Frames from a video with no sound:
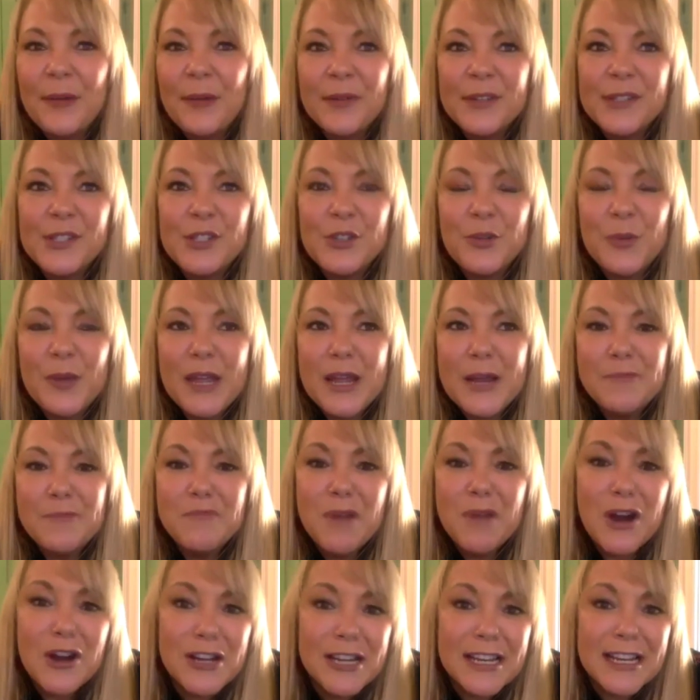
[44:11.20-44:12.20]
so I was
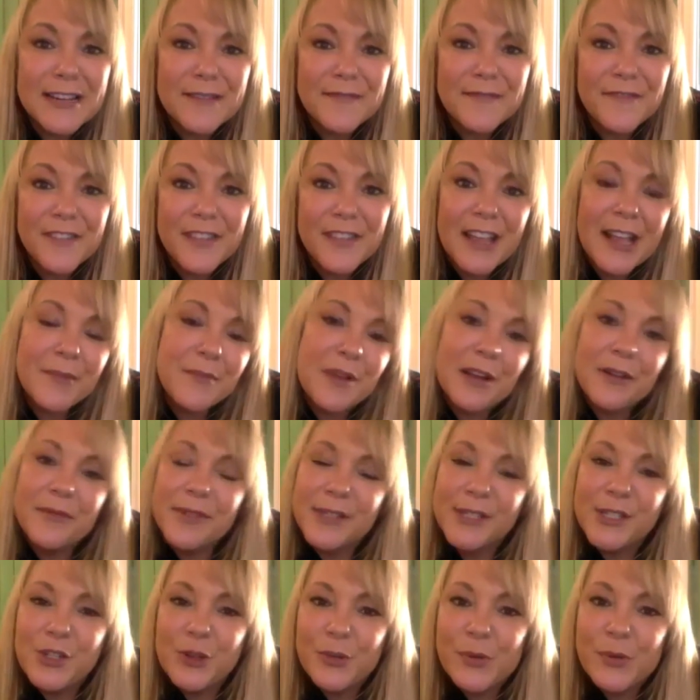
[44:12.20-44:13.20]
doing marketing for
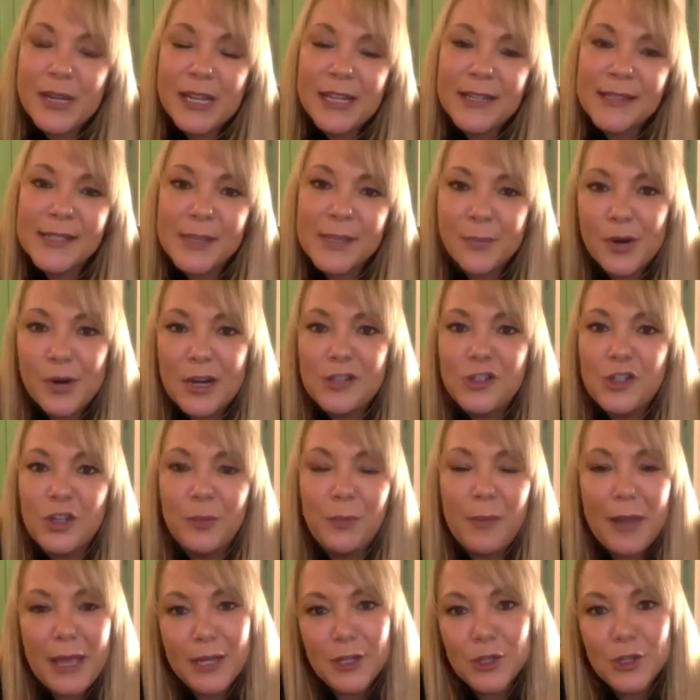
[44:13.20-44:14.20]
them. I was doing
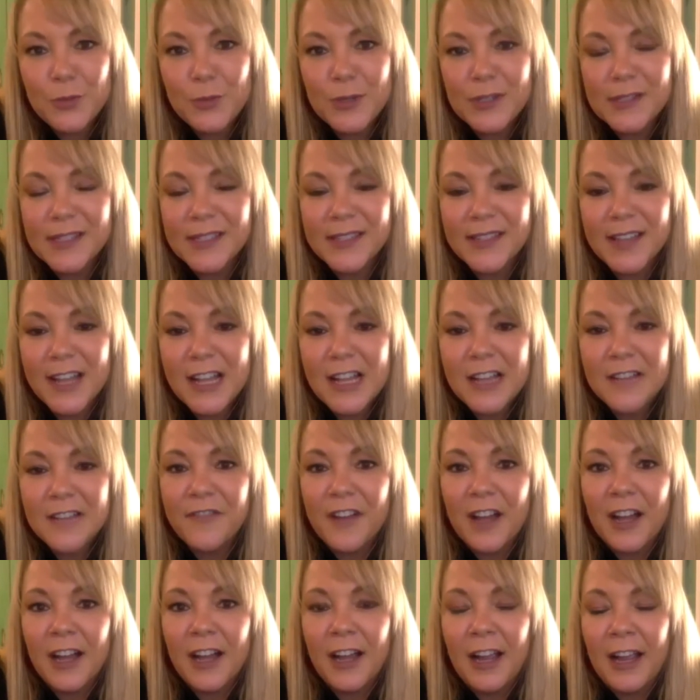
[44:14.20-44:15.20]
some project management
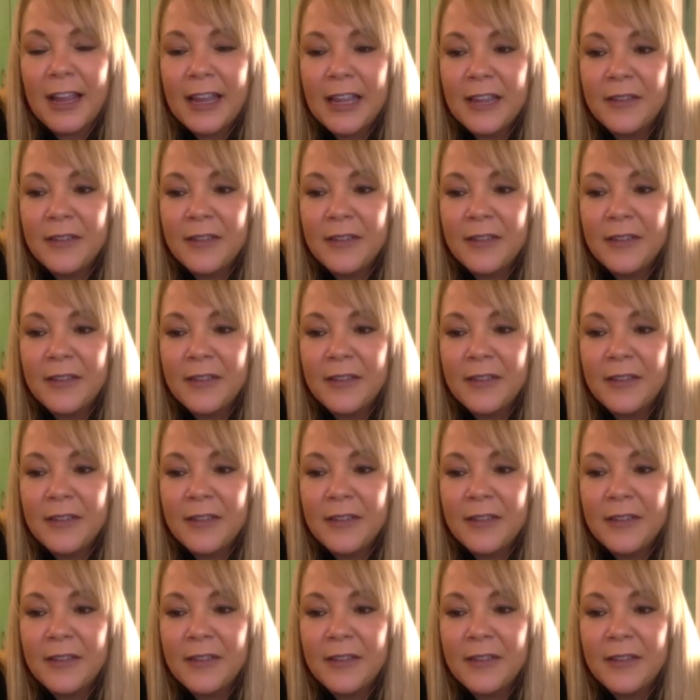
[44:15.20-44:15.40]
stuff.